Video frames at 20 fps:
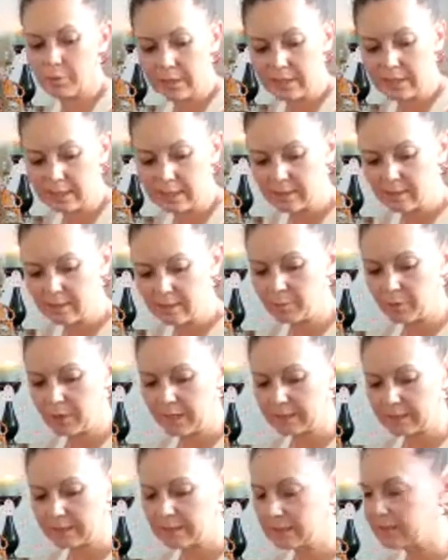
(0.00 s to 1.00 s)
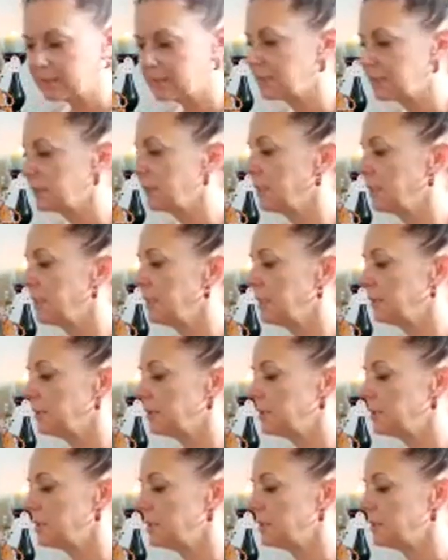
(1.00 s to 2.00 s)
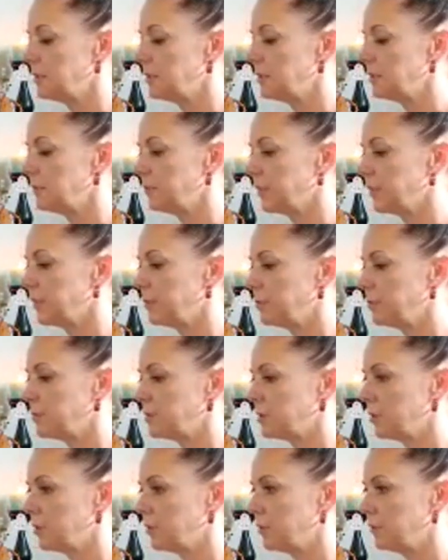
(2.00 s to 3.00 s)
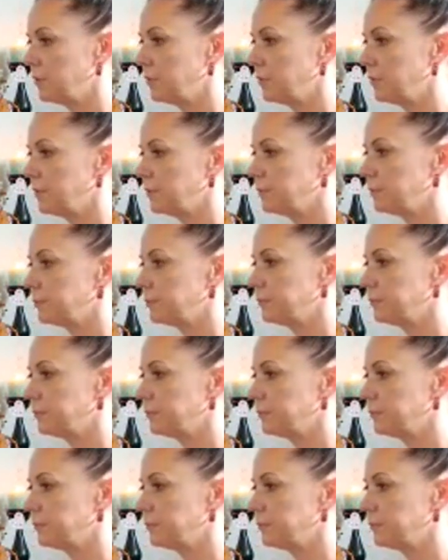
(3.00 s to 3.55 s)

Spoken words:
completed the practice, just observe